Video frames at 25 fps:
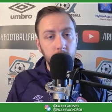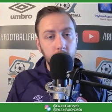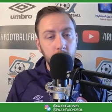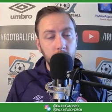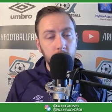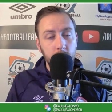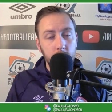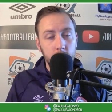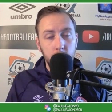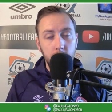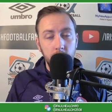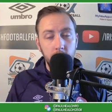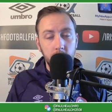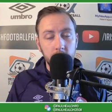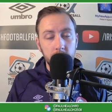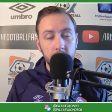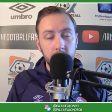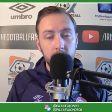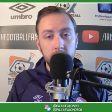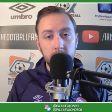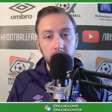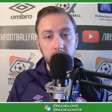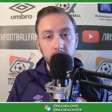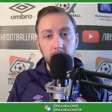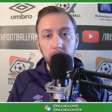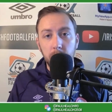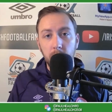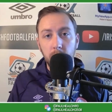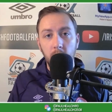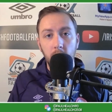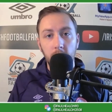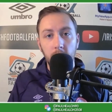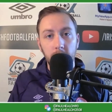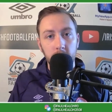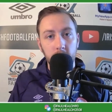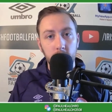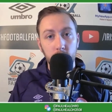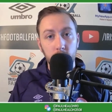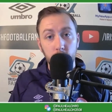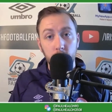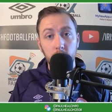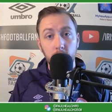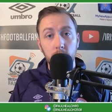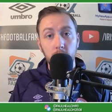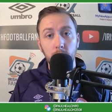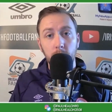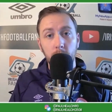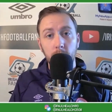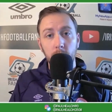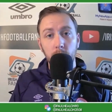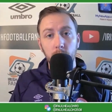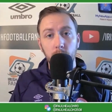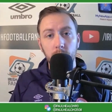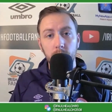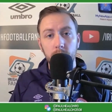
as well as Jim Crawford's under 21